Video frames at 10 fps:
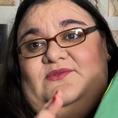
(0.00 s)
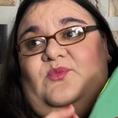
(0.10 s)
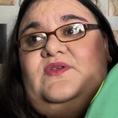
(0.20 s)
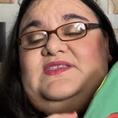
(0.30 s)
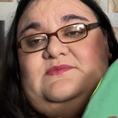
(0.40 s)

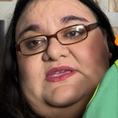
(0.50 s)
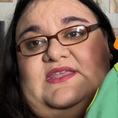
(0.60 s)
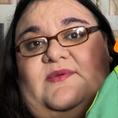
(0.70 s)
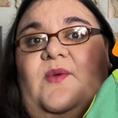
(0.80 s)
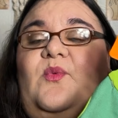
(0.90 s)
one that's
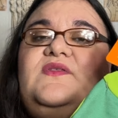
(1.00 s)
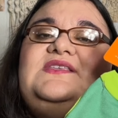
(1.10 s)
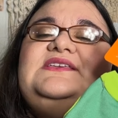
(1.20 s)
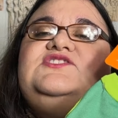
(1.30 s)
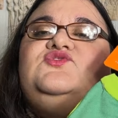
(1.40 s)
medium, and one
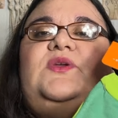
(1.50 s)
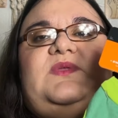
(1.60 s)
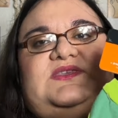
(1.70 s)
that's extremely